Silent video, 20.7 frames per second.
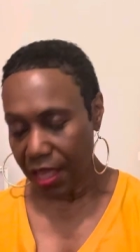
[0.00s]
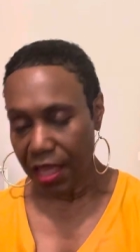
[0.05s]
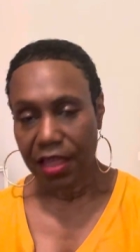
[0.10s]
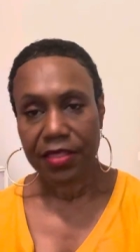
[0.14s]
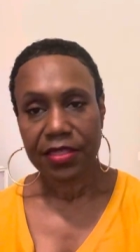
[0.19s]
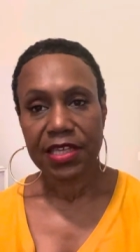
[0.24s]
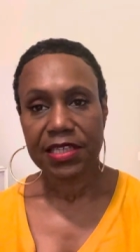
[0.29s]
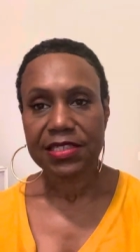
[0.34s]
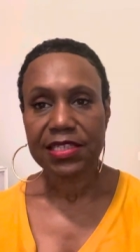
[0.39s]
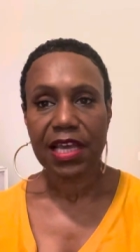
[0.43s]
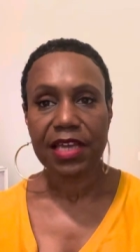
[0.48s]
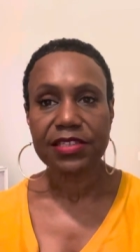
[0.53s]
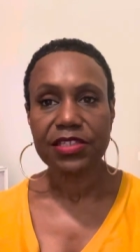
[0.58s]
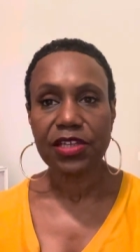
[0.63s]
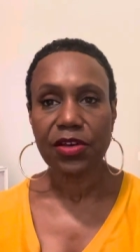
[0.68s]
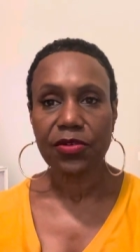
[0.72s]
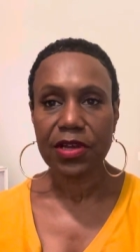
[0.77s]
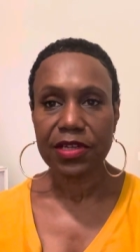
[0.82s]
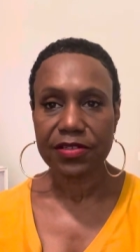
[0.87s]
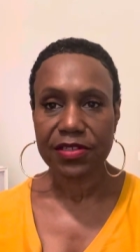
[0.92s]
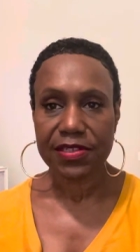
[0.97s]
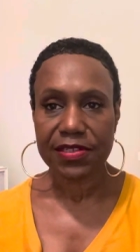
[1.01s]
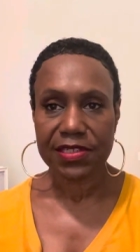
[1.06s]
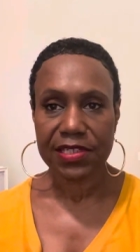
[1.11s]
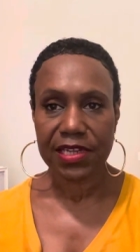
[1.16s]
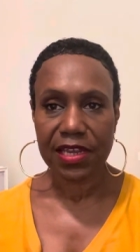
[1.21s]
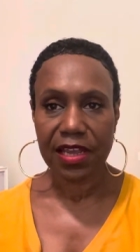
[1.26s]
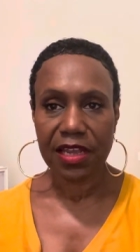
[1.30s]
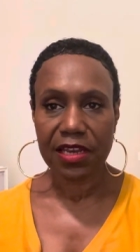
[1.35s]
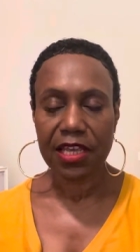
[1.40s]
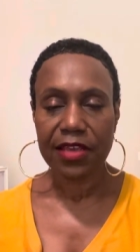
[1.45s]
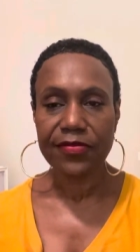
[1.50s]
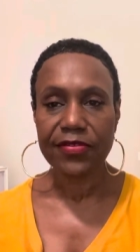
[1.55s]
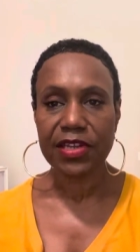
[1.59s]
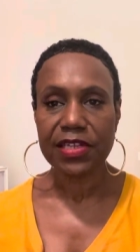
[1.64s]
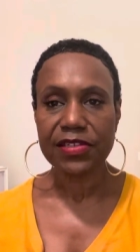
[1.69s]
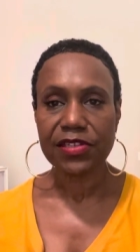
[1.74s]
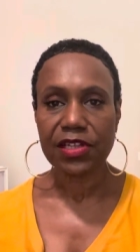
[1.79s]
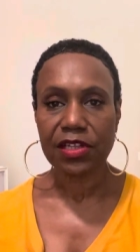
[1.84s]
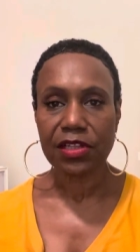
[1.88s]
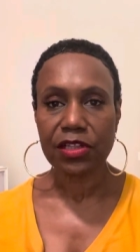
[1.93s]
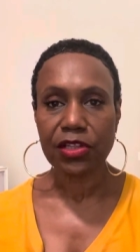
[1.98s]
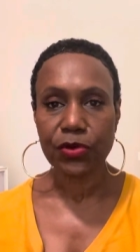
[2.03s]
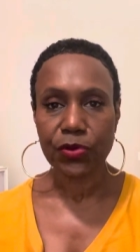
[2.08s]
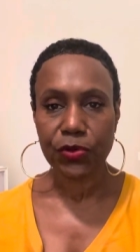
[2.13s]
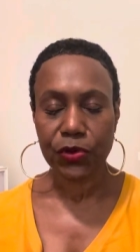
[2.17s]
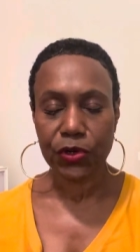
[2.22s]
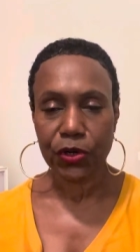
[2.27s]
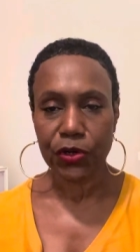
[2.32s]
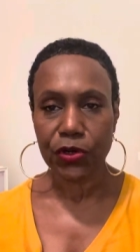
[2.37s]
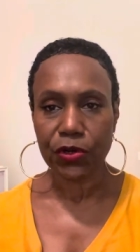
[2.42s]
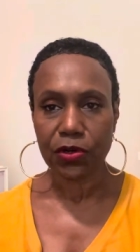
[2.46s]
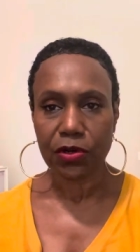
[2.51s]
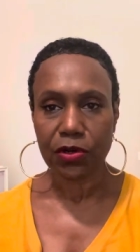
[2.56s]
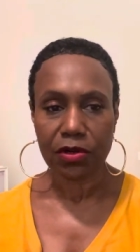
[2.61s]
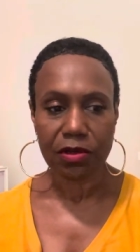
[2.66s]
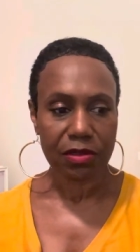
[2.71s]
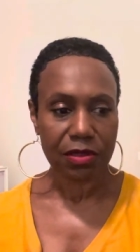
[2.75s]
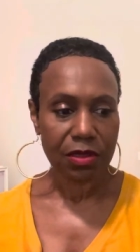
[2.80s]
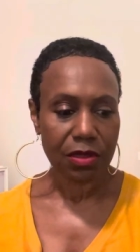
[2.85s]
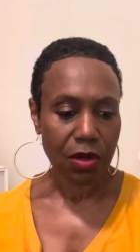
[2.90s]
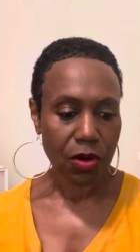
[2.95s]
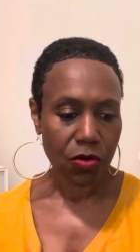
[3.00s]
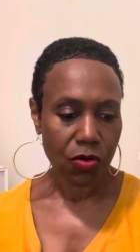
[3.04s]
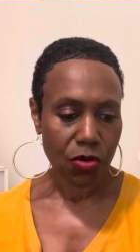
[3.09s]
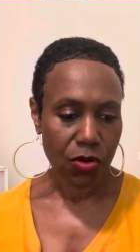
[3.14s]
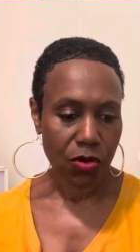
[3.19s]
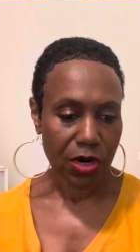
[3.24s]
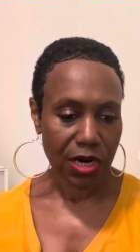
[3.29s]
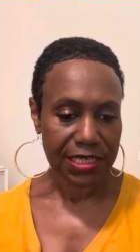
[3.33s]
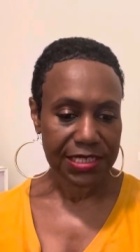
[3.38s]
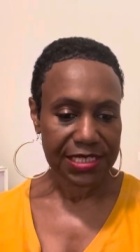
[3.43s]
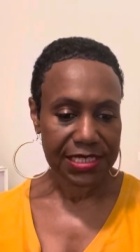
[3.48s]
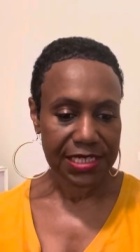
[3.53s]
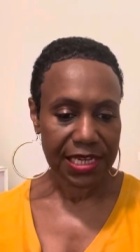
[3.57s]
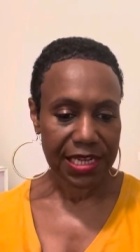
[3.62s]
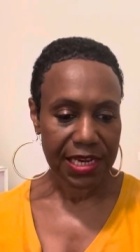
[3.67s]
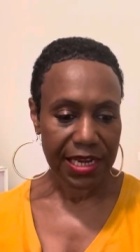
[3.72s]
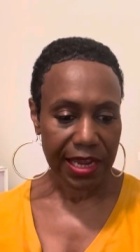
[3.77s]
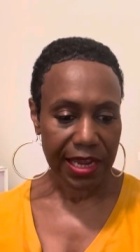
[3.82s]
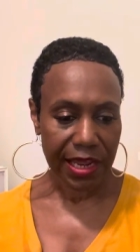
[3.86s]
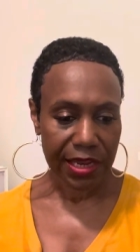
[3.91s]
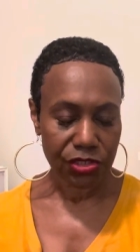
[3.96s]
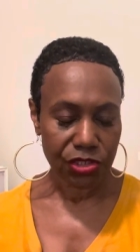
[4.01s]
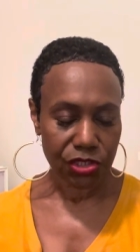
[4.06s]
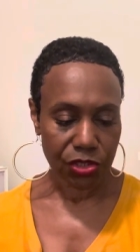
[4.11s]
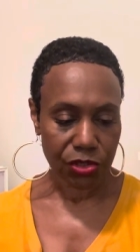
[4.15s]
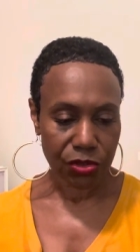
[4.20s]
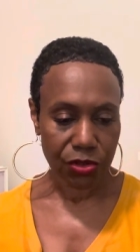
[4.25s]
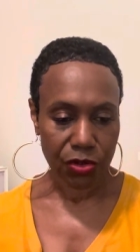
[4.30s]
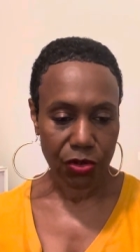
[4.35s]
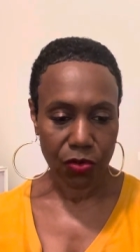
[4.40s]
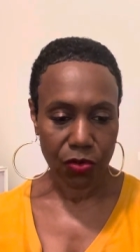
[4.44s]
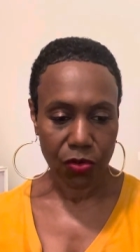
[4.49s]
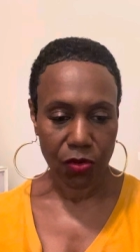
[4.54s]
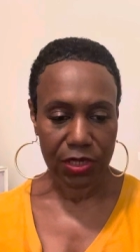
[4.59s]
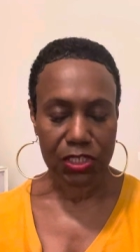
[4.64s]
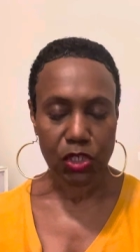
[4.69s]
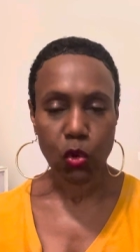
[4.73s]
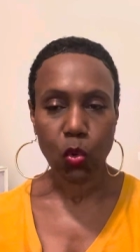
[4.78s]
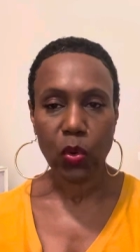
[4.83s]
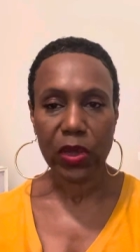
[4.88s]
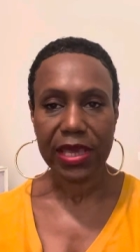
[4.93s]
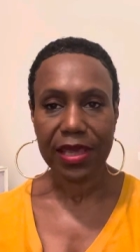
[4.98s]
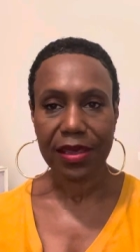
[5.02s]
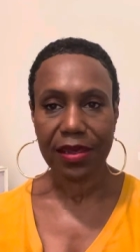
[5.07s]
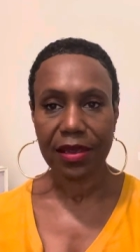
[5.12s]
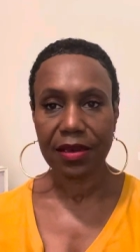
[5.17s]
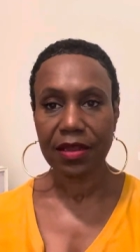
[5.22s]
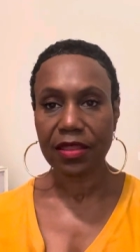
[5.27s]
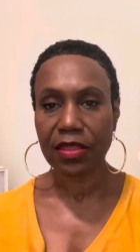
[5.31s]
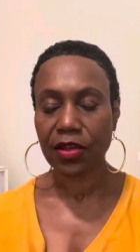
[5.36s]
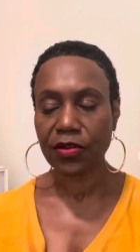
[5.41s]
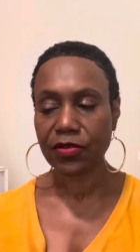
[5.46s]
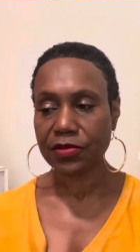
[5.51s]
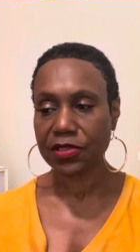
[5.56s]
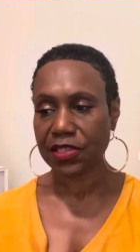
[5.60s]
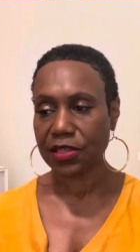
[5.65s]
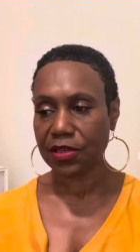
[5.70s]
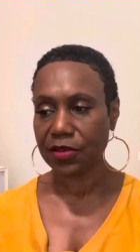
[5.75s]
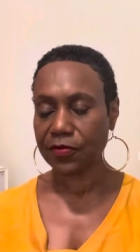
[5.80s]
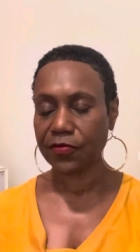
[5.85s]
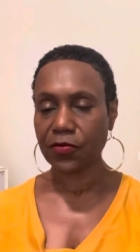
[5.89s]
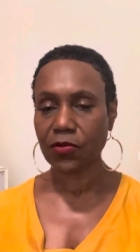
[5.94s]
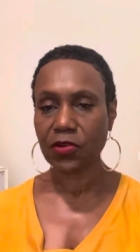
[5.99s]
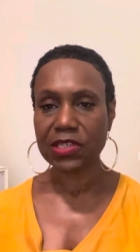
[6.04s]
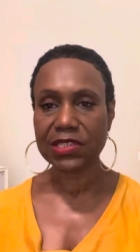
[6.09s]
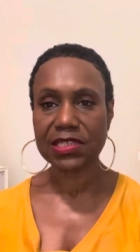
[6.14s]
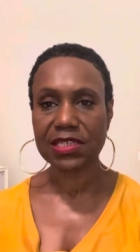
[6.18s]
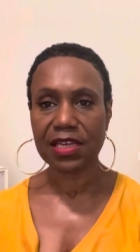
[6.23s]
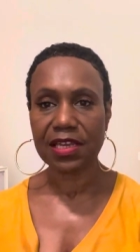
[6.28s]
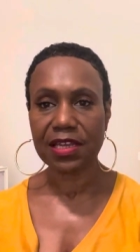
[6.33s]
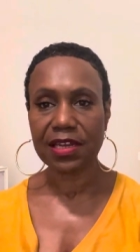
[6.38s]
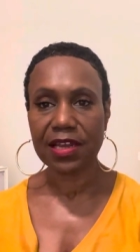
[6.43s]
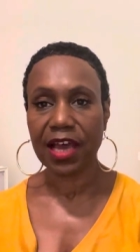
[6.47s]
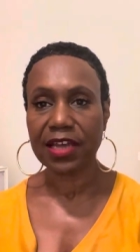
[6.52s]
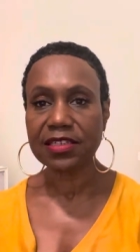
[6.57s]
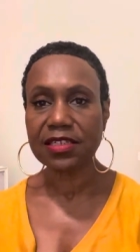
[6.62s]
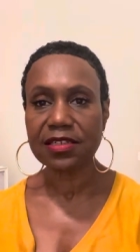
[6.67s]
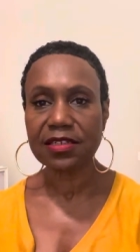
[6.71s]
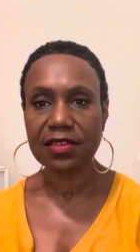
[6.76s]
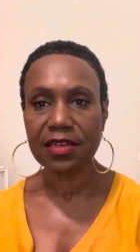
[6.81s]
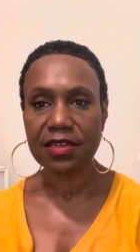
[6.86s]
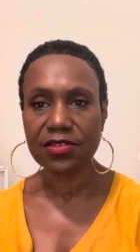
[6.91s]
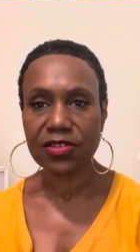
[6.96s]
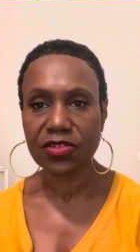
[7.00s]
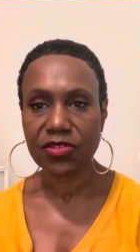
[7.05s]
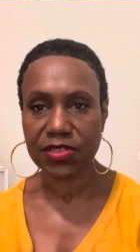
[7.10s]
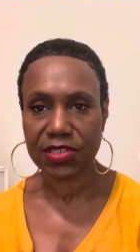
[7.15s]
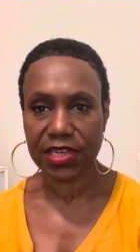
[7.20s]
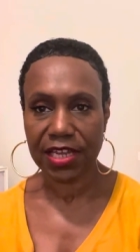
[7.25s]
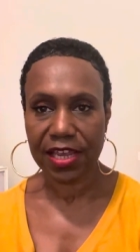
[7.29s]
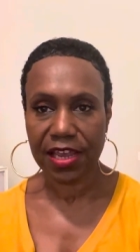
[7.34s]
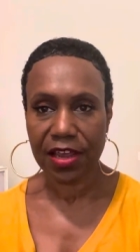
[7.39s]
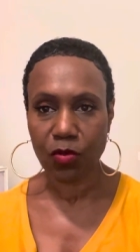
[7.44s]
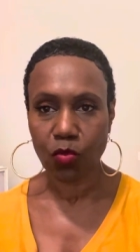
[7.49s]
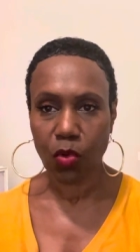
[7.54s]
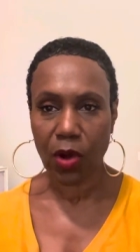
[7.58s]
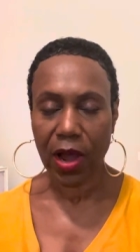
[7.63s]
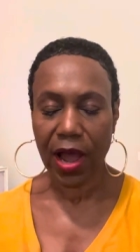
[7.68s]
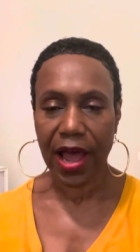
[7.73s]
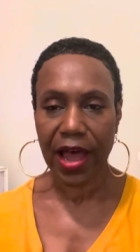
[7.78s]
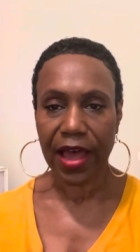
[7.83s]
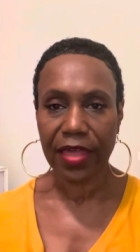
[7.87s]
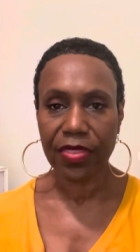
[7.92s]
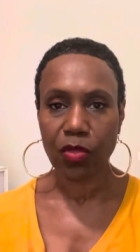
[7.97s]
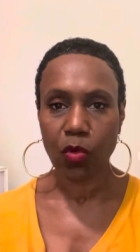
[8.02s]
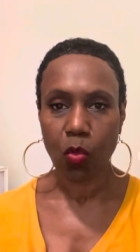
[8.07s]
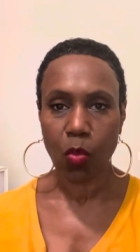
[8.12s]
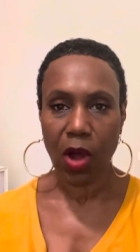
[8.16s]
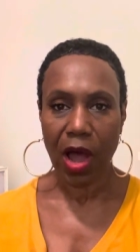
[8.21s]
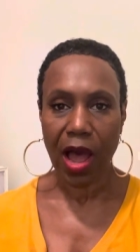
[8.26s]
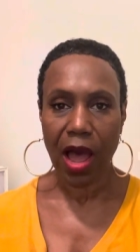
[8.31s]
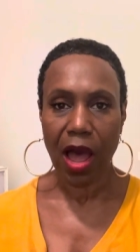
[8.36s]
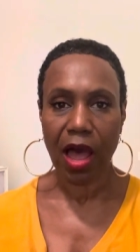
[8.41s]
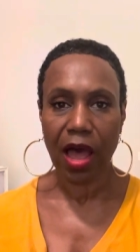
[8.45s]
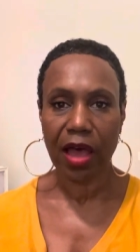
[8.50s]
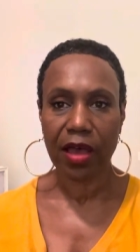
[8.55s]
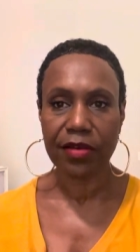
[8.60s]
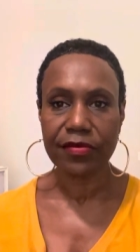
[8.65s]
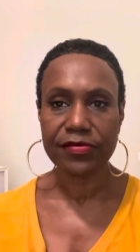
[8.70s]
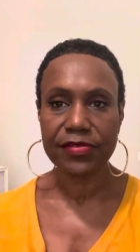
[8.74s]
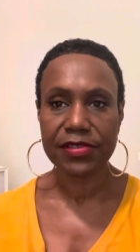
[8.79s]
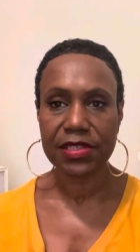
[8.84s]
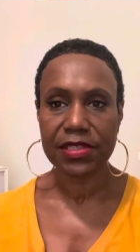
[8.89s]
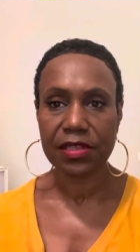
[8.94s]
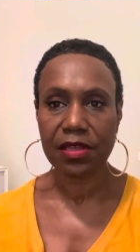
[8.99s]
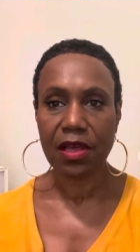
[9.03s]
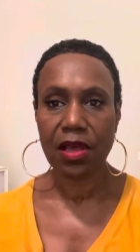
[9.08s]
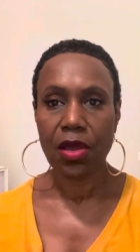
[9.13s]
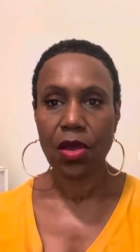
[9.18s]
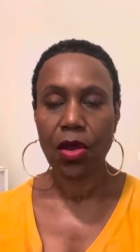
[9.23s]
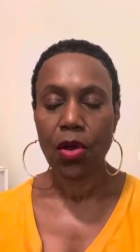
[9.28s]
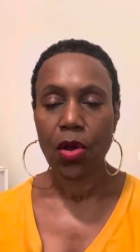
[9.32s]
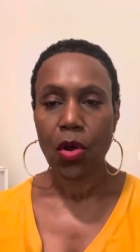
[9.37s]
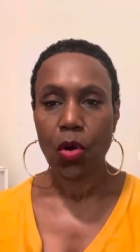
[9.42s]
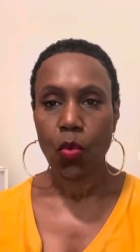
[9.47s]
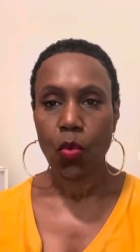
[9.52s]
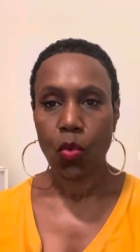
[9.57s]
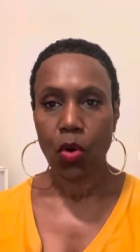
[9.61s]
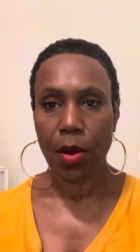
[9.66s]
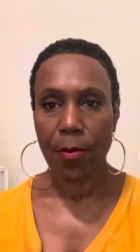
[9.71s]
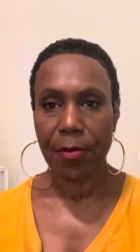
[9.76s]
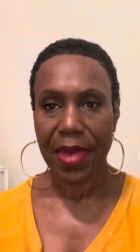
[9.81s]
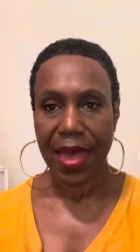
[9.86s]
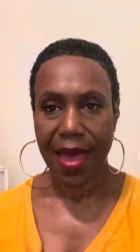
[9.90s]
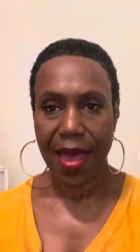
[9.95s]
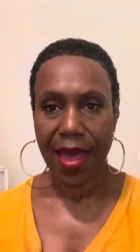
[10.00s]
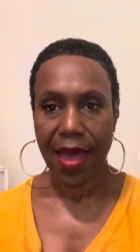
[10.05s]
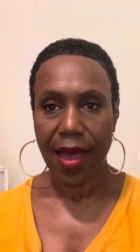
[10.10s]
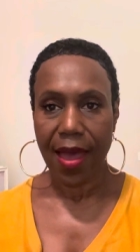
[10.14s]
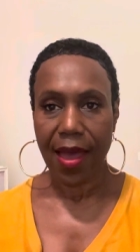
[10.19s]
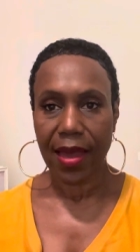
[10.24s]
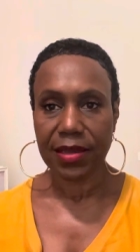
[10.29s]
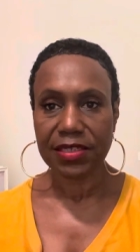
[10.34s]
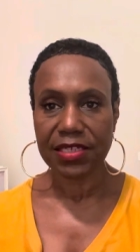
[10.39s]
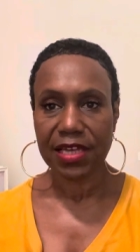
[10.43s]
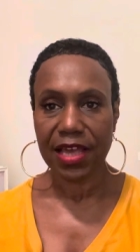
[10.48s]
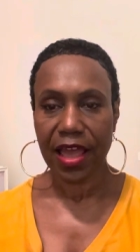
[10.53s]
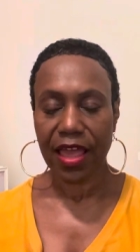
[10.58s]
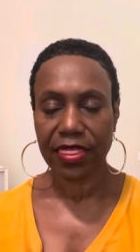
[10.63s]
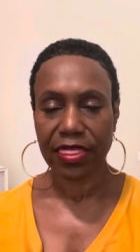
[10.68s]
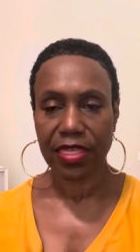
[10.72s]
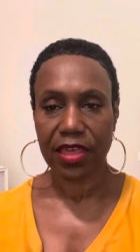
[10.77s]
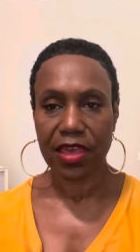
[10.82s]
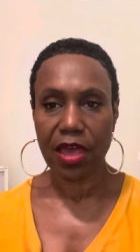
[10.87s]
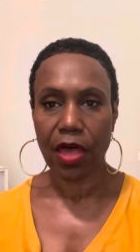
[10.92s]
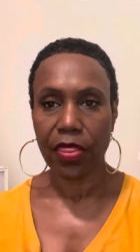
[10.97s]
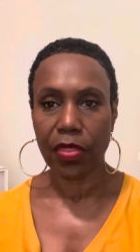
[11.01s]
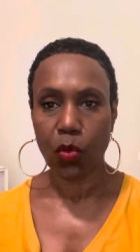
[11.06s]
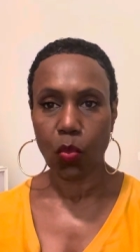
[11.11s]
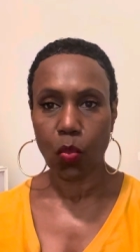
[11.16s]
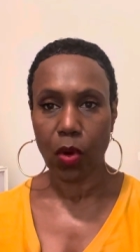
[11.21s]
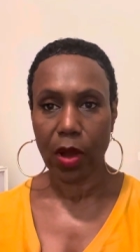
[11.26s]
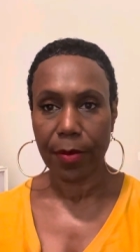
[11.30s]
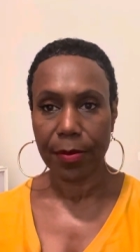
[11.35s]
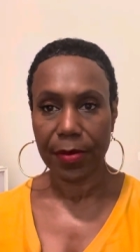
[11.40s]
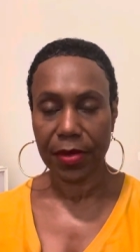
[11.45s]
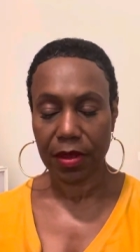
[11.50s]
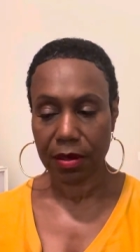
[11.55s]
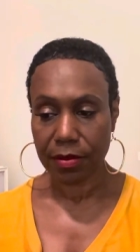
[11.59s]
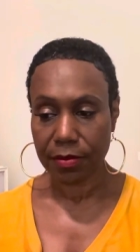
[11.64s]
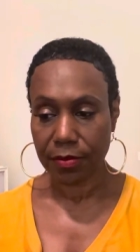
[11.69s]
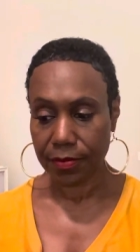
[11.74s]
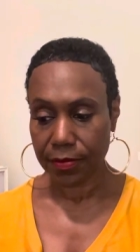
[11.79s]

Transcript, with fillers: This I don't understand even as a little girl or a teenager or a tween, 13, 14. I didn't understand why the wives were mad at the other woman